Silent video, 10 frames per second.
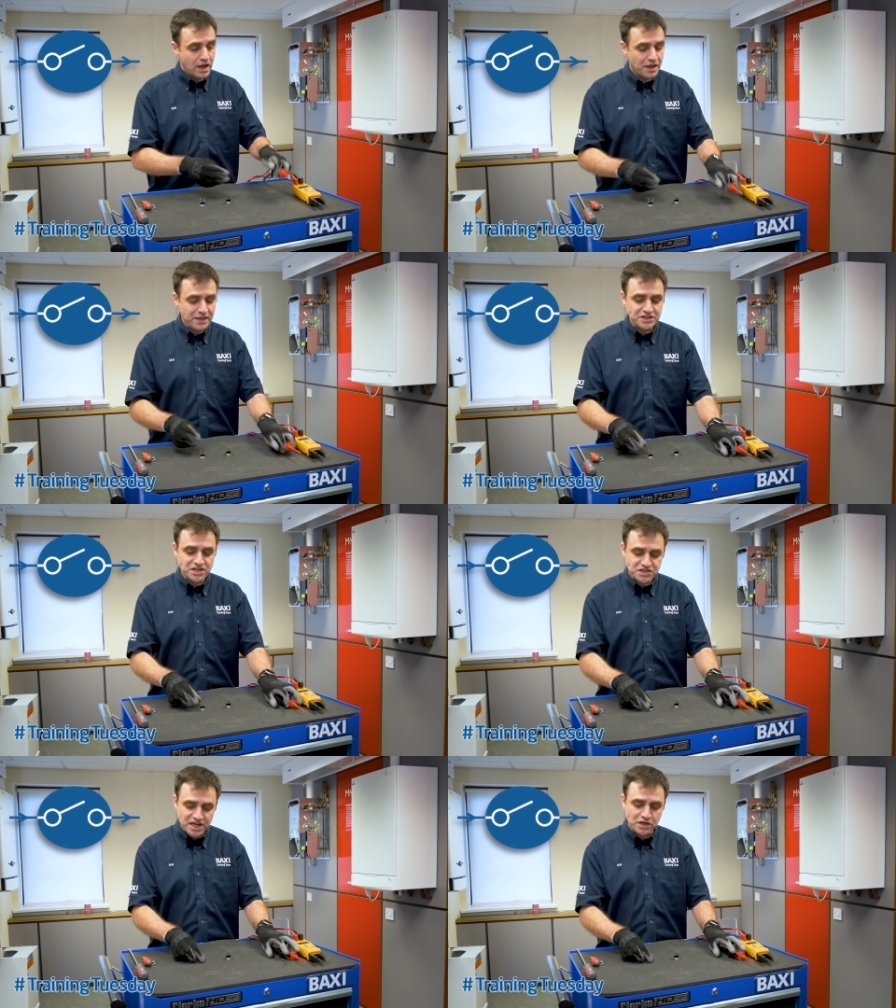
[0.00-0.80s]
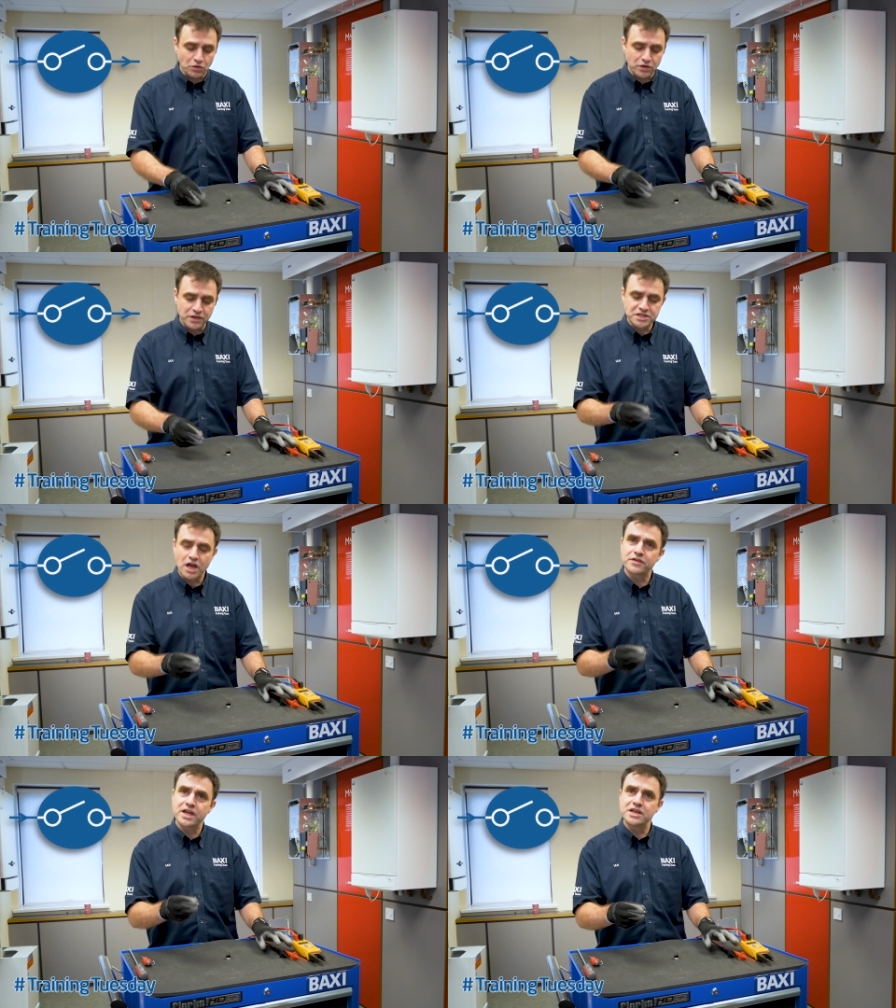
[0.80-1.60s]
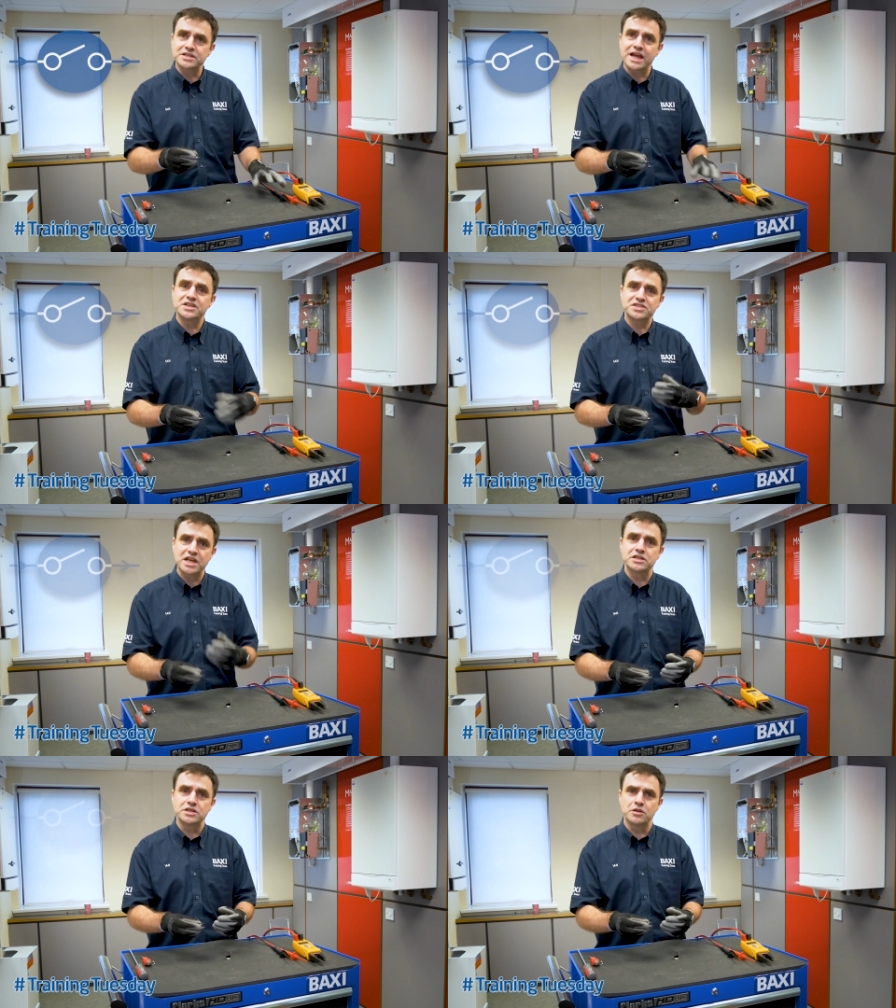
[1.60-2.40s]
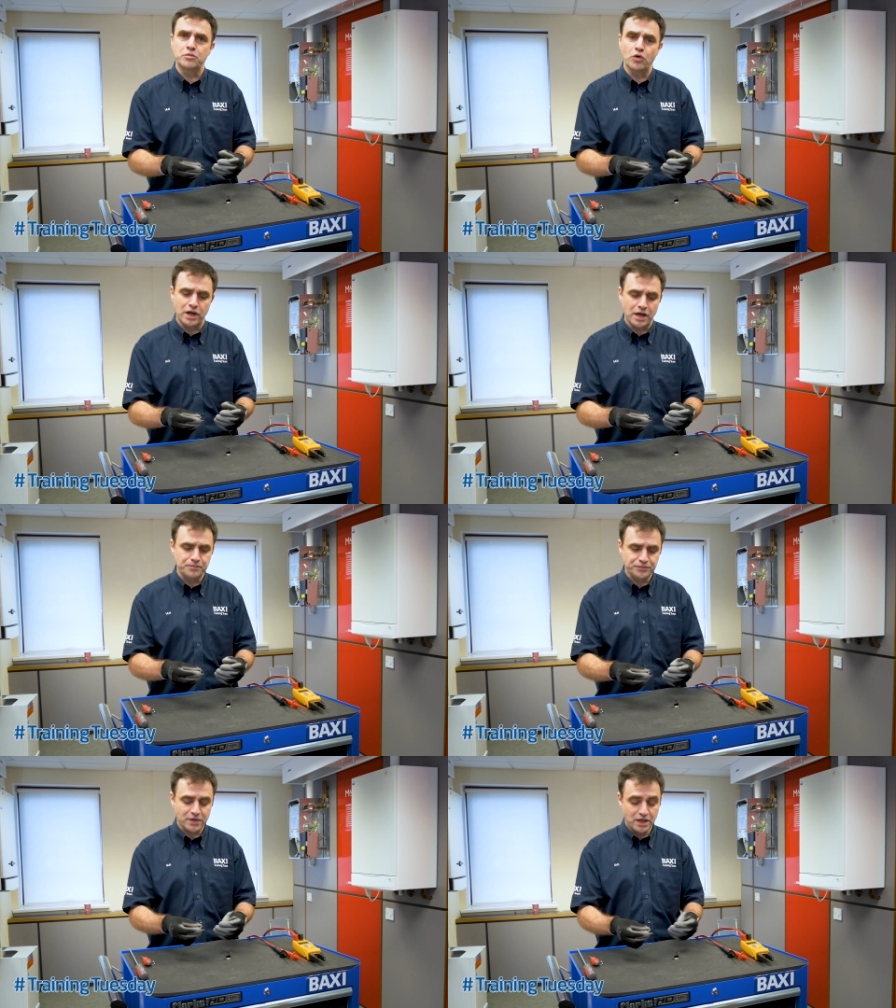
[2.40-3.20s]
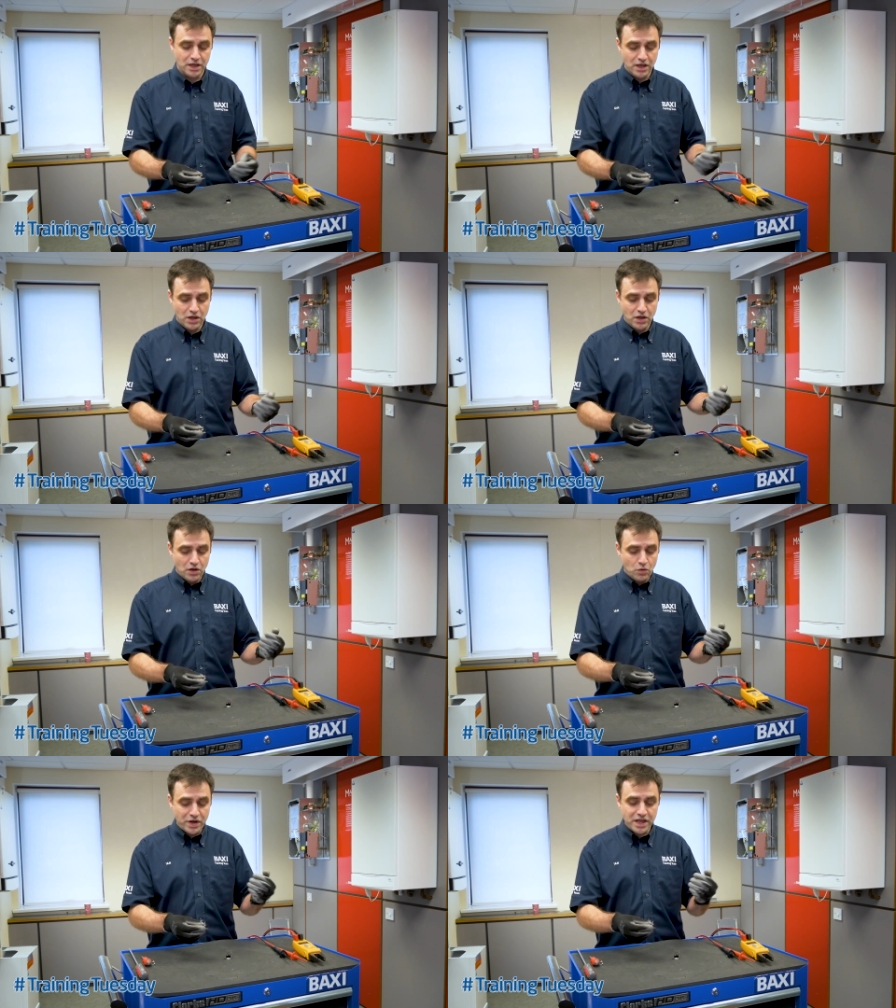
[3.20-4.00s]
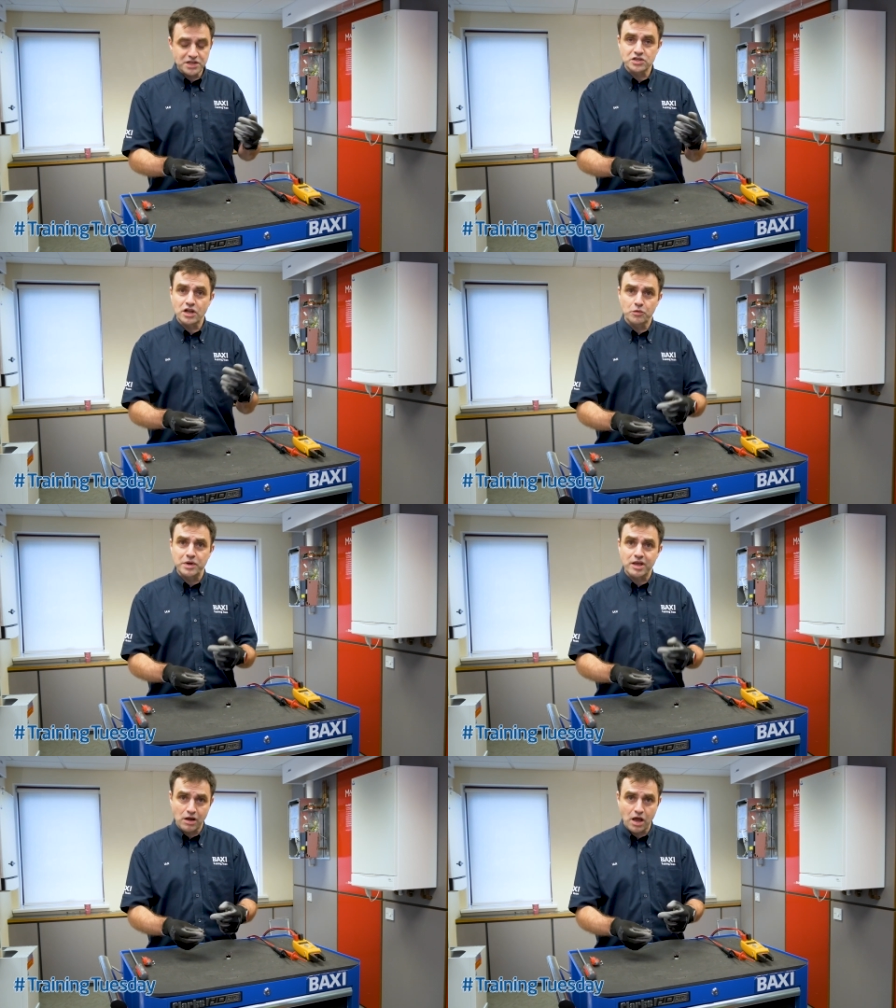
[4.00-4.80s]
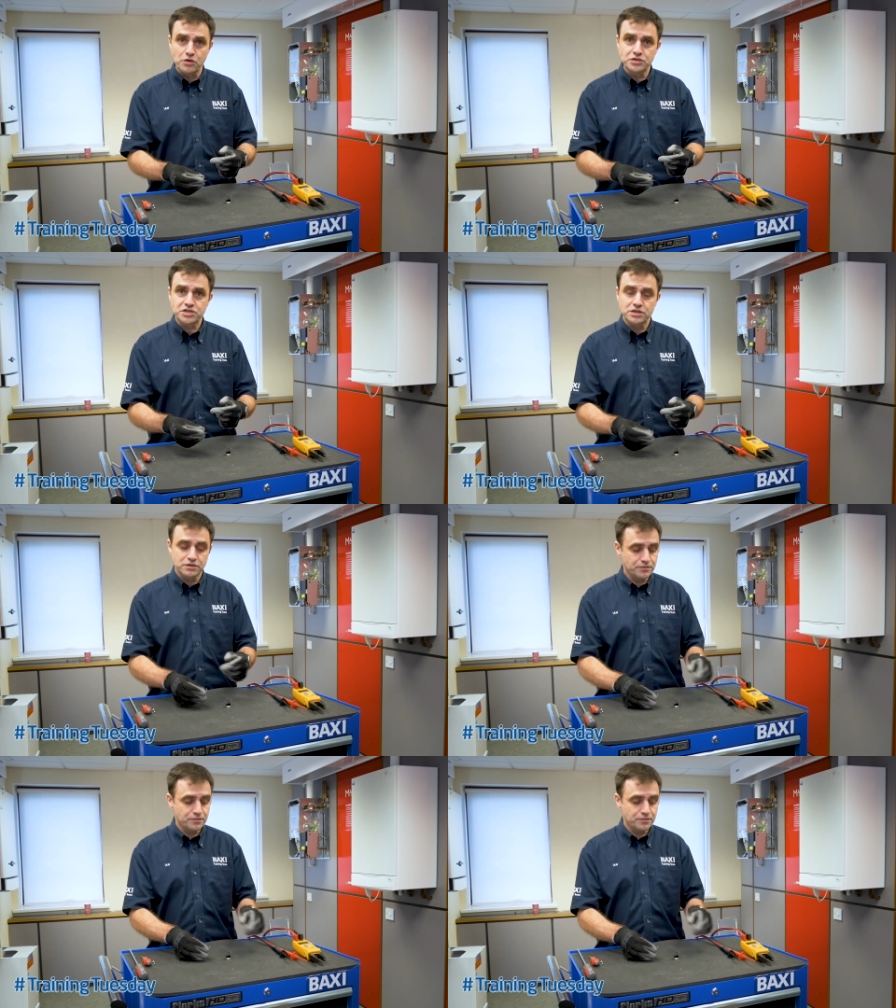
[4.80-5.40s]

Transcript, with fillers: And that's the signal that this overheat stat is sending into the boiler. When it is normally closed,